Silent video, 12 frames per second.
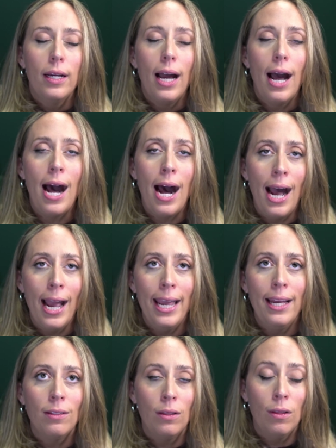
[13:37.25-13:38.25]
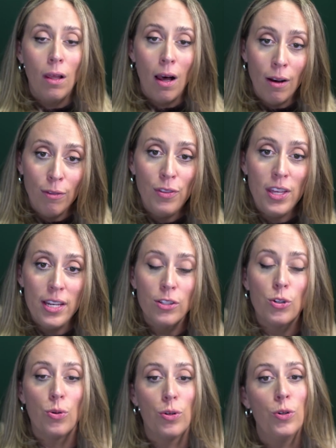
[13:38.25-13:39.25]
I love these
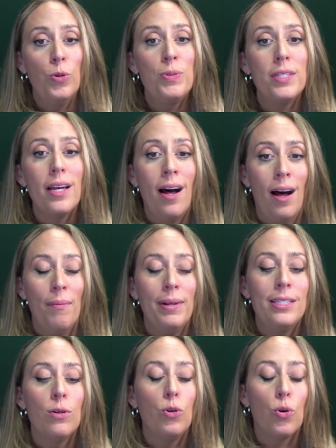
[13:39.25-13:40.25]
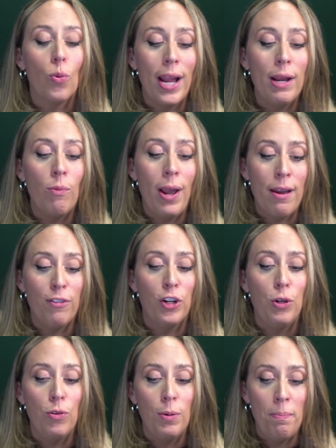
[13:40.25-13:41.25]
groups. It's a great way for
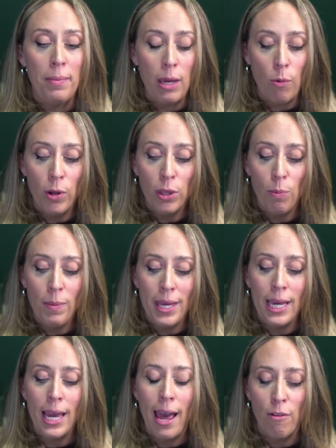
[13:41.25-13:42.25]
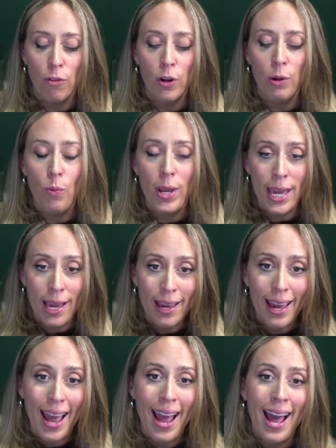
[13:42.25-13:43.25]
you to meet with me every week
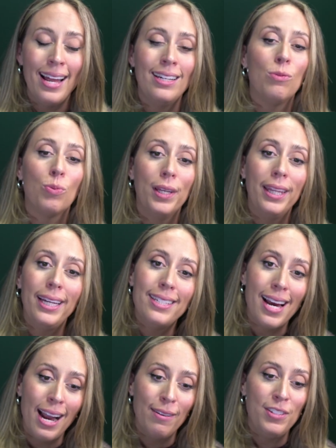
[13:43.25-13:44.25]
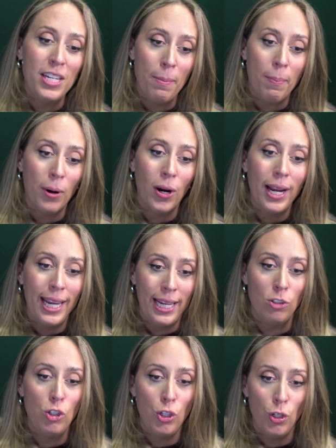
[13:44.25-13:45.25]
and really dive deeper
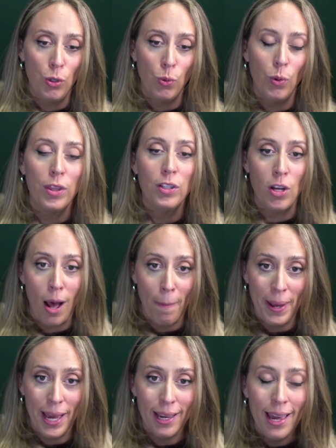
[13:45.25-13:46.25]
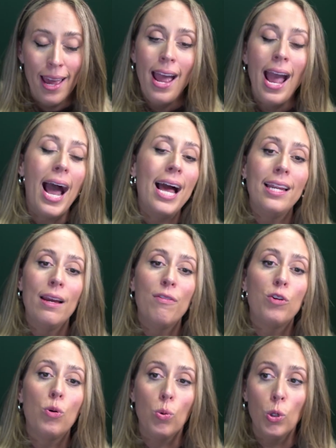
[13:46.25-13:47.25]
into the topic. And
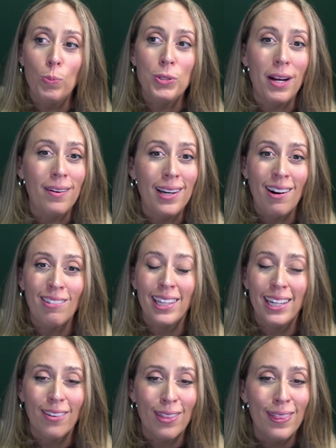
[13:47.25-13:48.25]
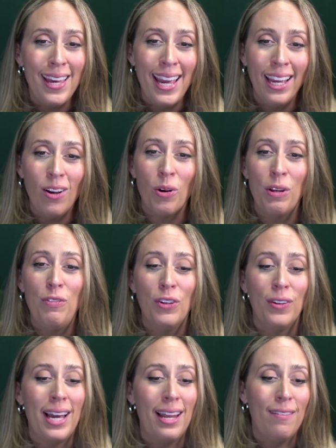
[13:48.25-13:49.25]
if groups are not really your thing or you
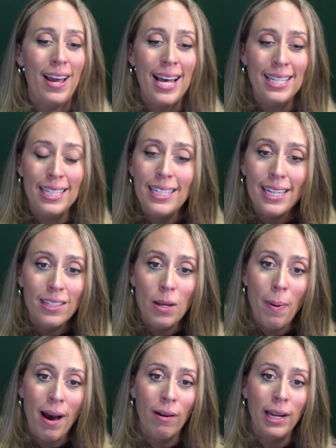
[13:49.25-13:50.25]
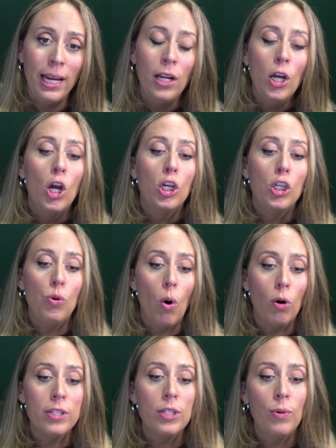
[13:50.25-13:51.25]
feel kind of hesitant about it, you
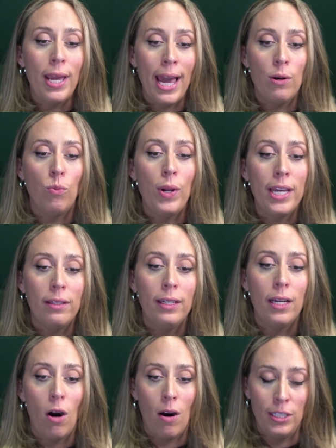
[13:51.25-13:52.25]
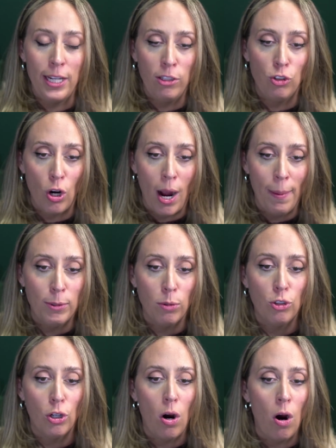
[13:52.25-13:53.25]
also get weekly content drops,
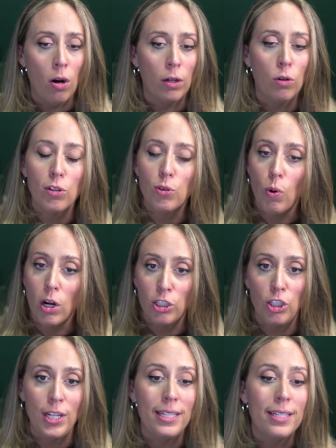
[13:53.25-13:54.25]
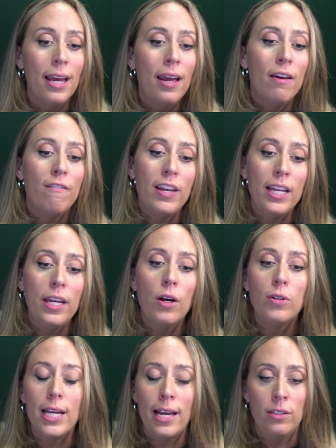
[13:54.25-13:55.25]
which are articles, worksheets,
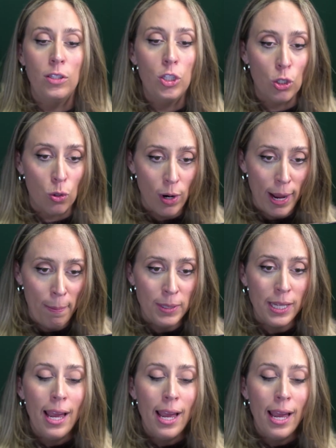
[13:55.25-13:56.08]
videos, and scripts